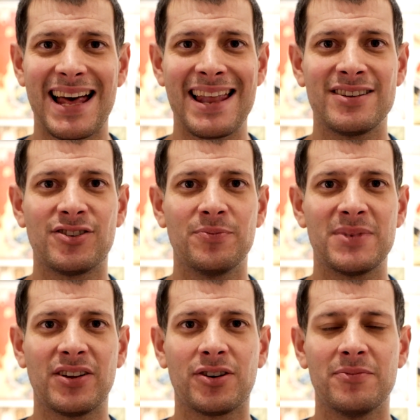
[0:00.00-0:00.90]
hands some
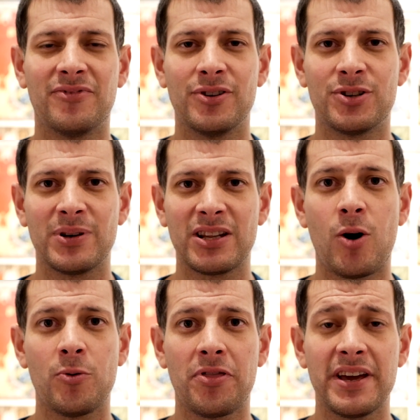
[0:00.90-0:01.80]
discomfort doing the
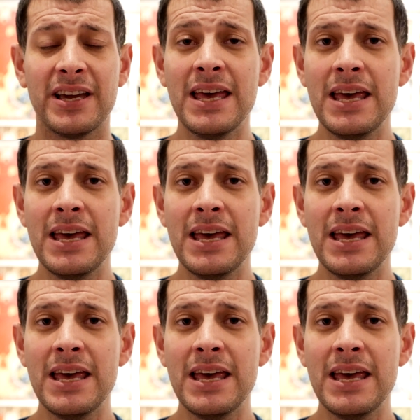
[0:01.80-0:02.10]
whole thing.